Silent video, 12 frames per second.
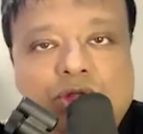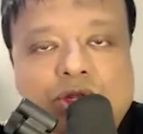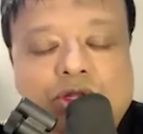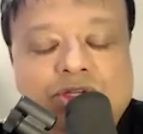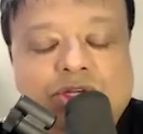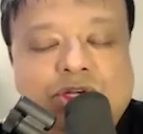
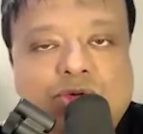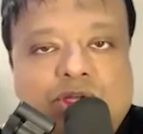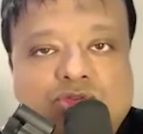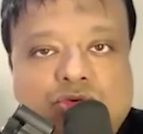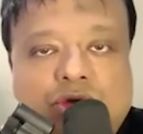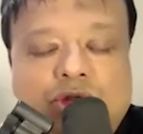listening to
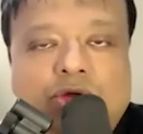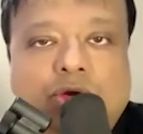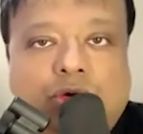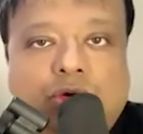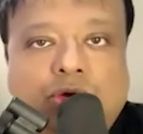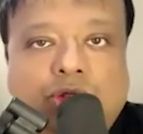us only on
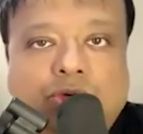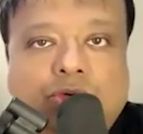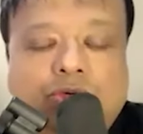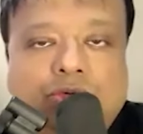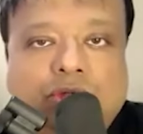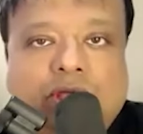audio,
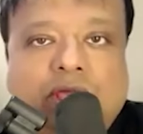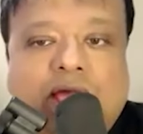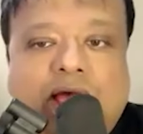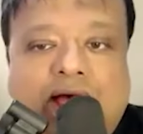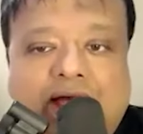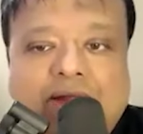
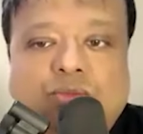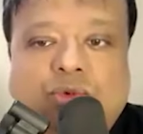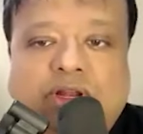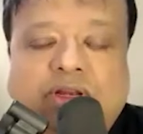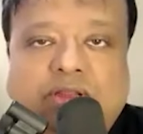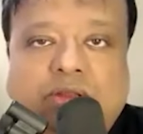I am
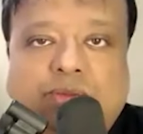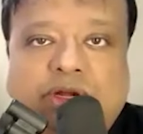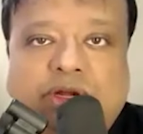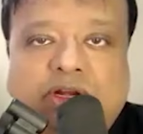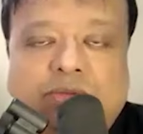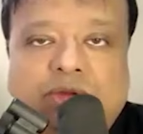wearing the
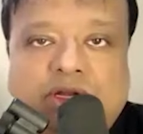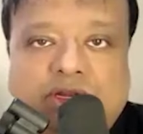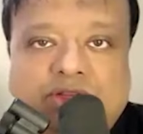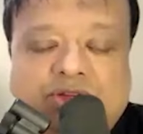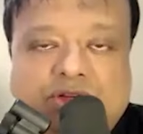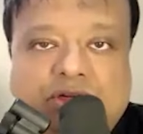Parikrama
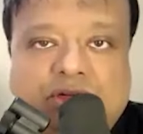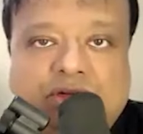t-shirt